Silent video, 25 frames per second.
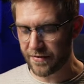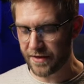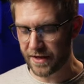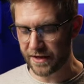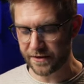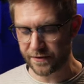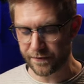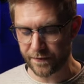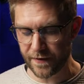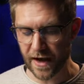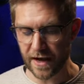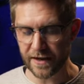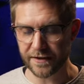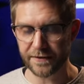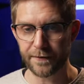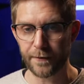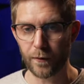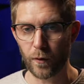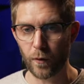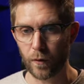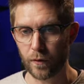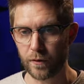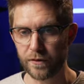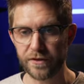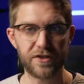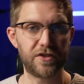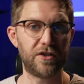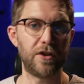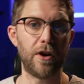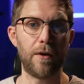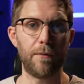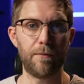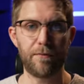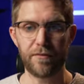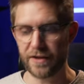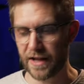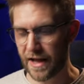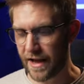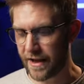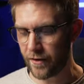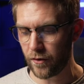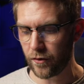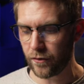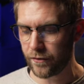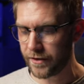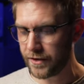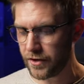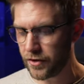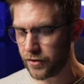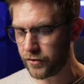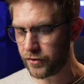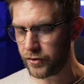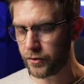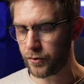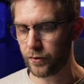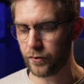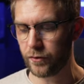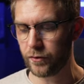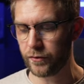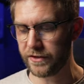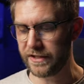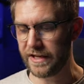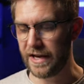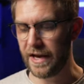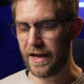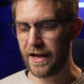There's fast forward, stop, play, all the usuals.